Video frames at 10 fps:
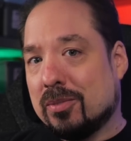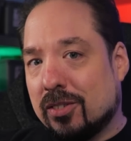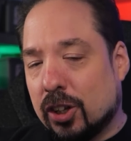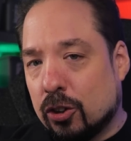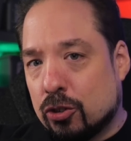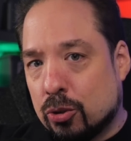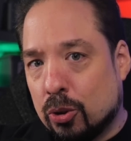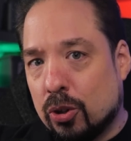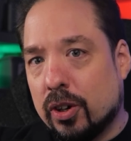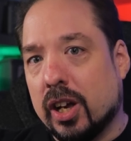The
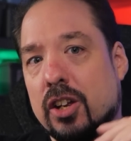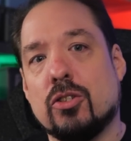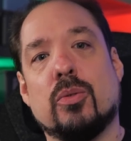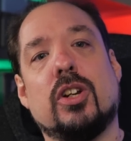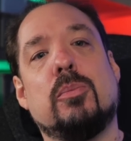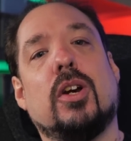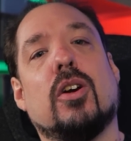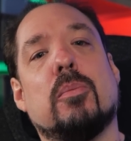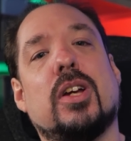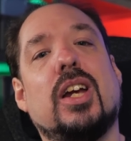controller has already
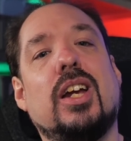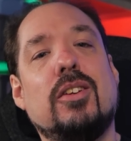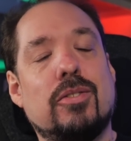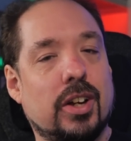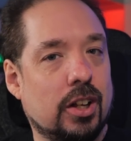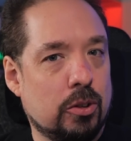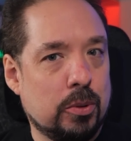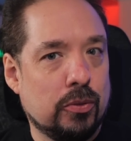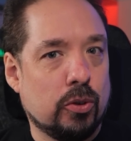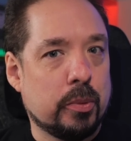become
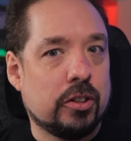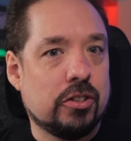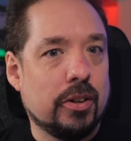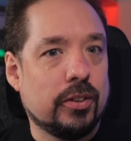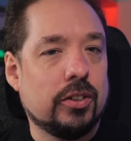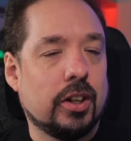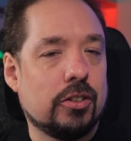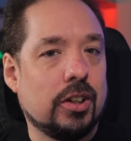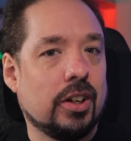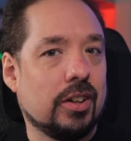invaluable for myself in
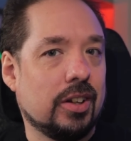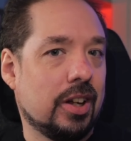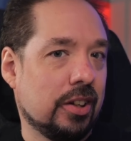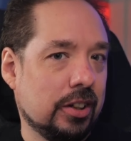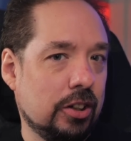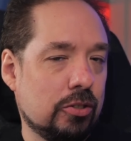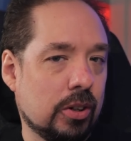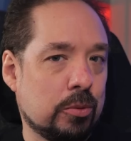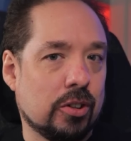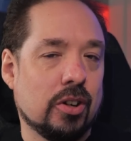testing LED
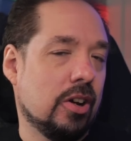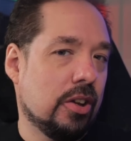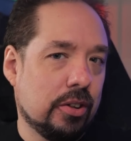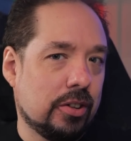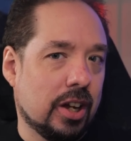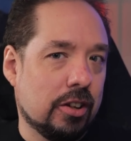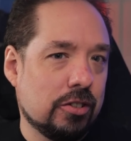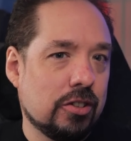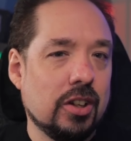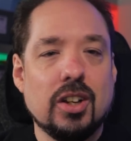strips and other
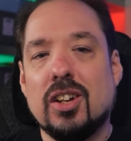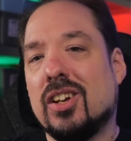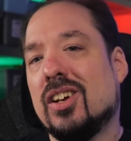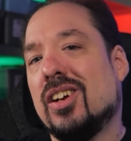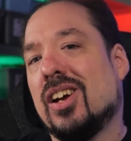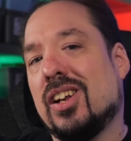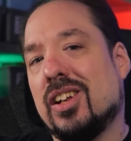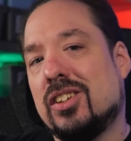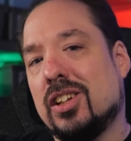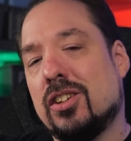tasks, and
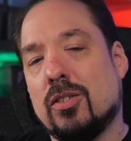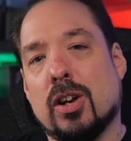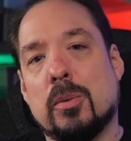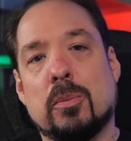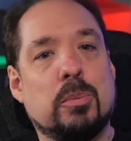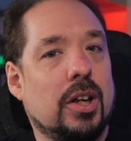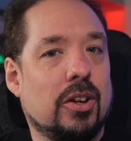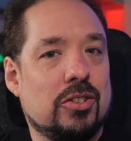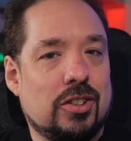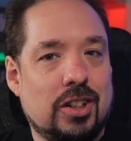I tend to grab it
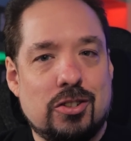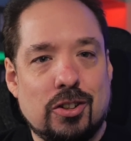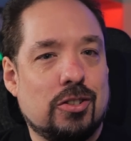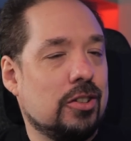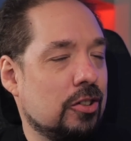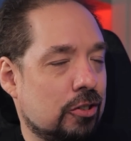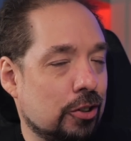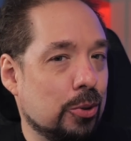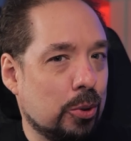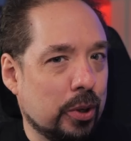because it's just
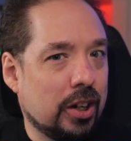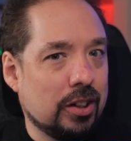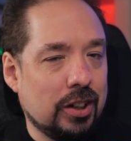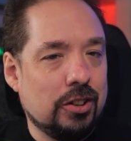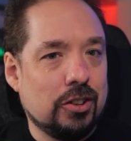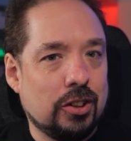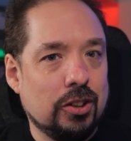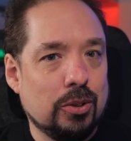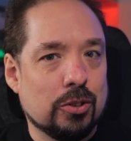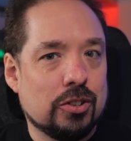so quick and easy to
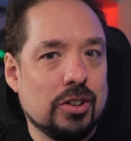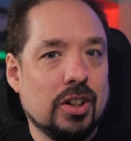use.